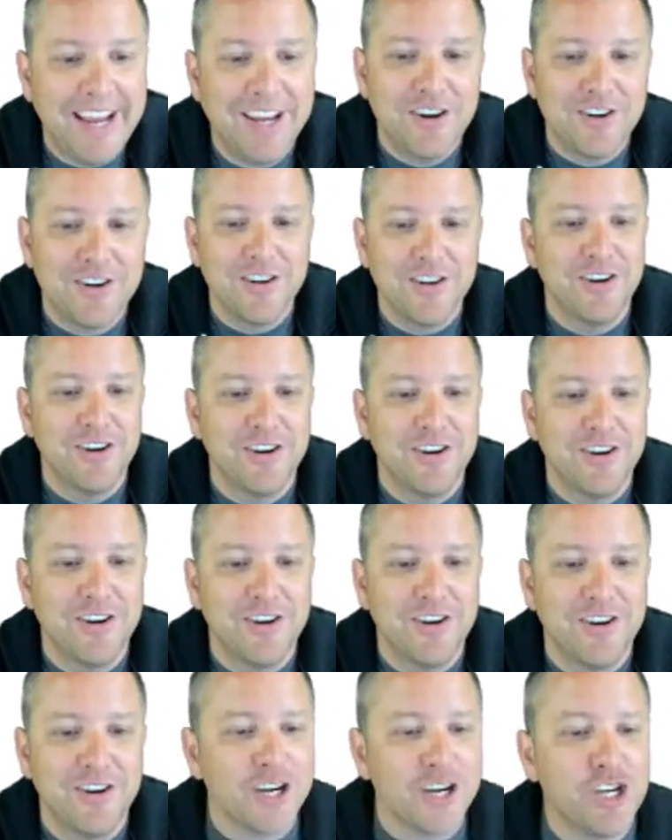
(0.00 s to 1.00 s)
you're
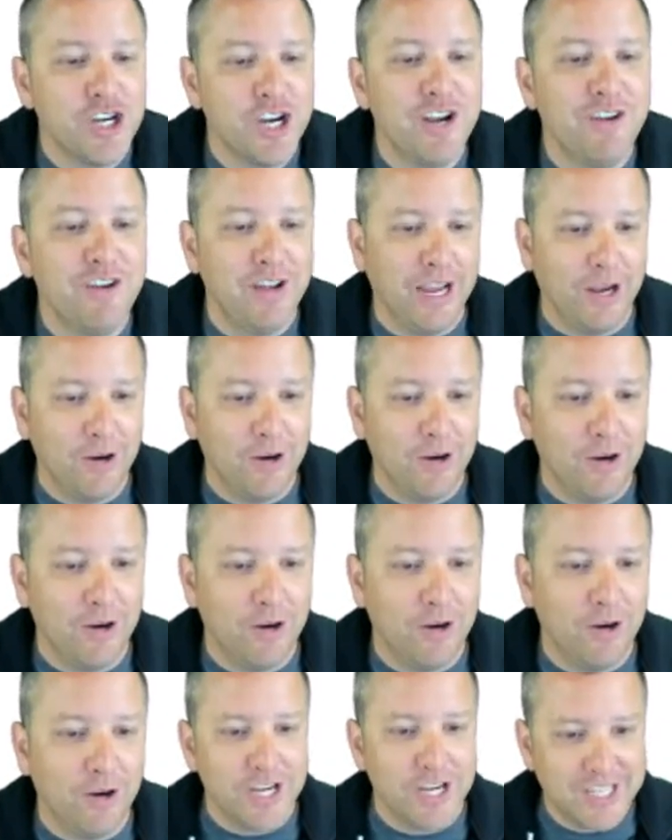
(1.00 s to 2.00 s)
underachieving
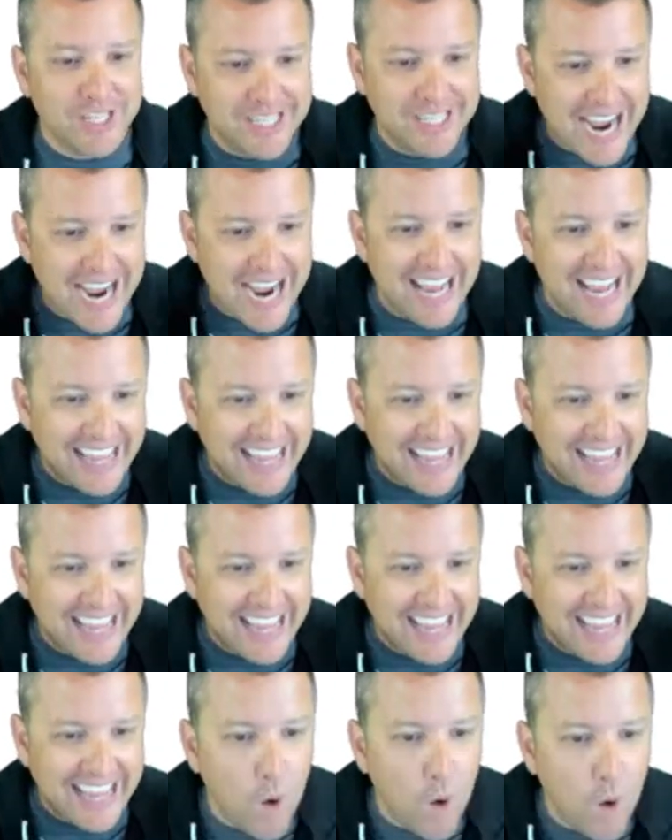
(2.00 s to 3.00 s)
when you just dial in
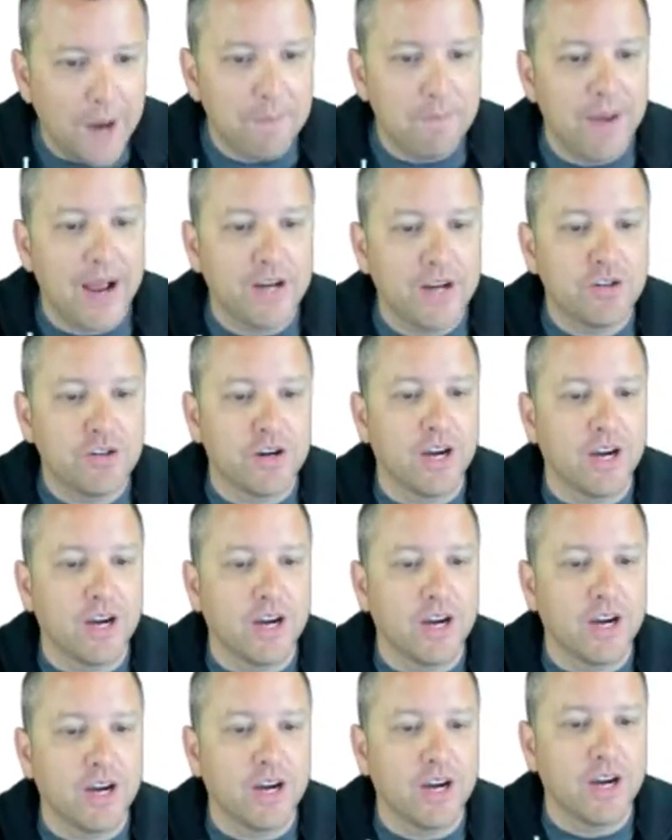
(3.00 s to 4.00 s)
on one metric.
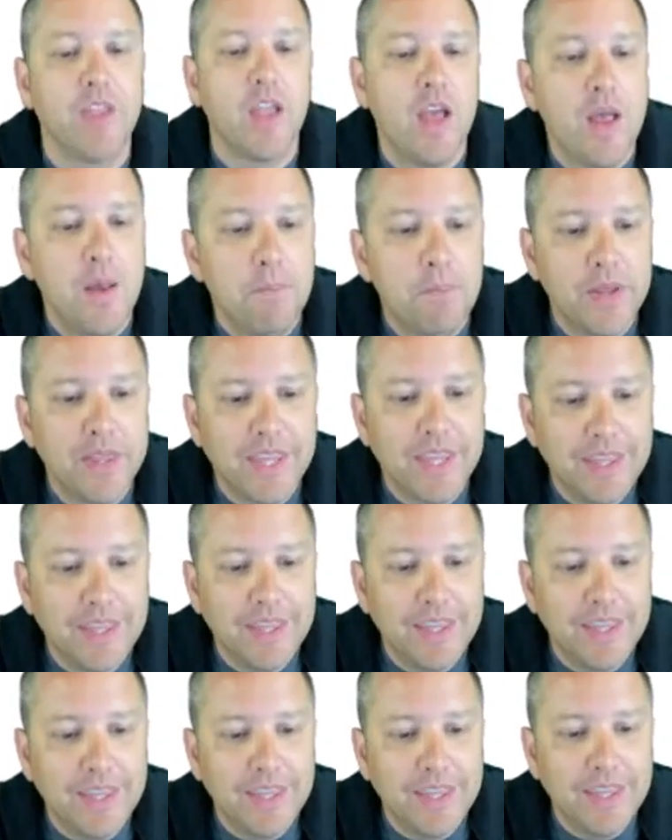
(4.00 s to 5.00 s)
But the
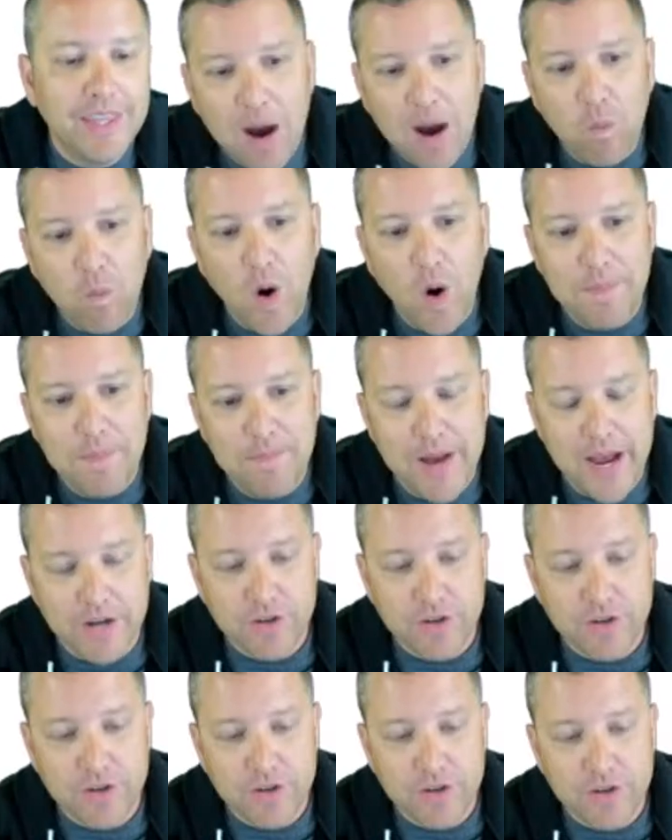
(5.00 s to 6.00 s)
thing is that one
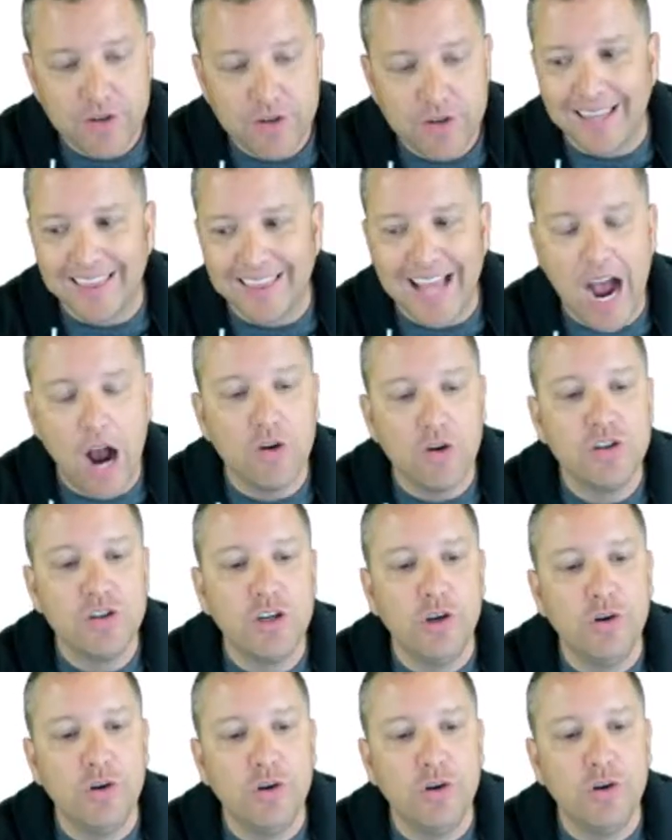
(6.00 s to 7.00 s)
metric allows
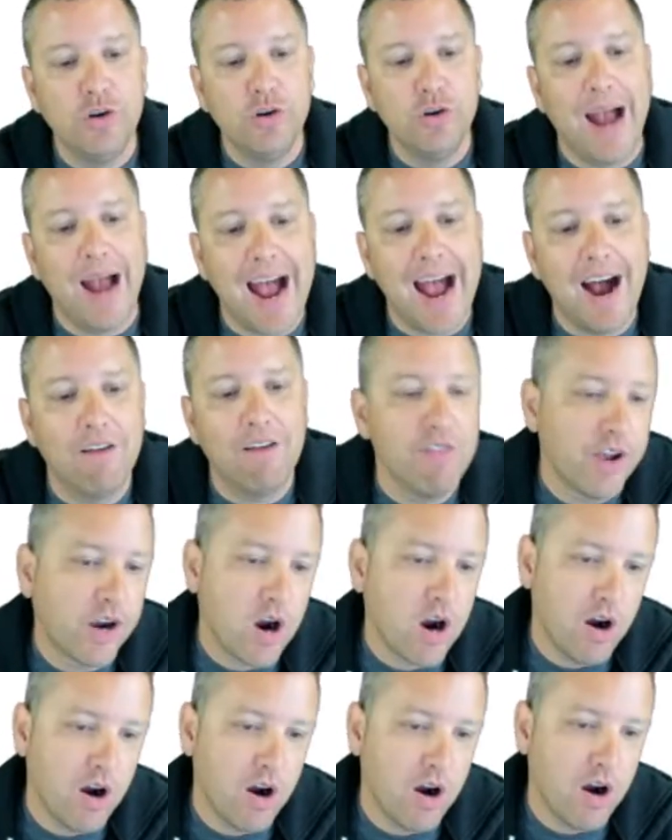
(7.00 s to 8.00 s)
you to have the
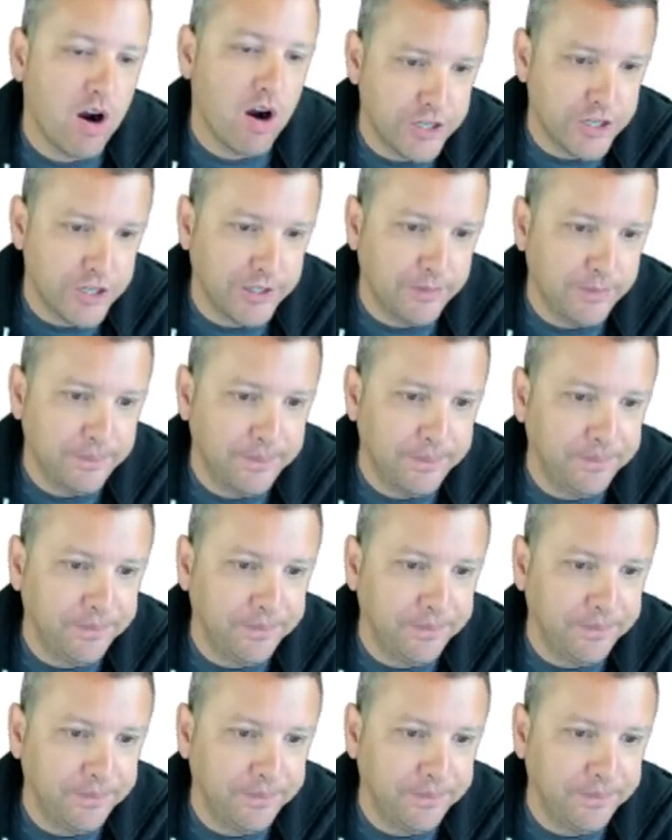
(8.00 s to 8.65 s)
conversation.